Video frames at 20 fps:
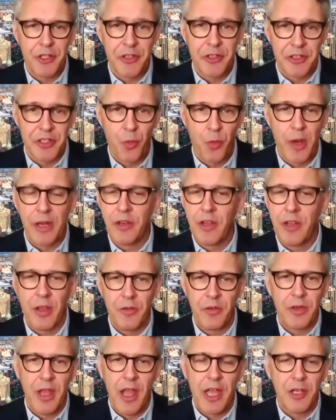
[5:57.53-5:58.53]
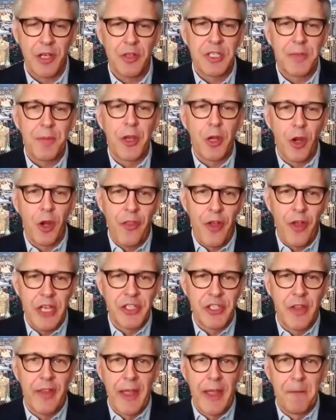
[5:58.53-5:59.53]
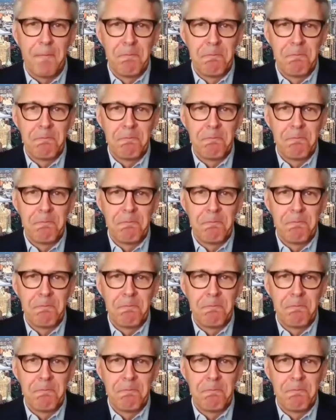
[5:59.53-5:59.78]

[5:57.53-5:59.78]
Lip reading: just this week. Talk to us about your thoughts on that.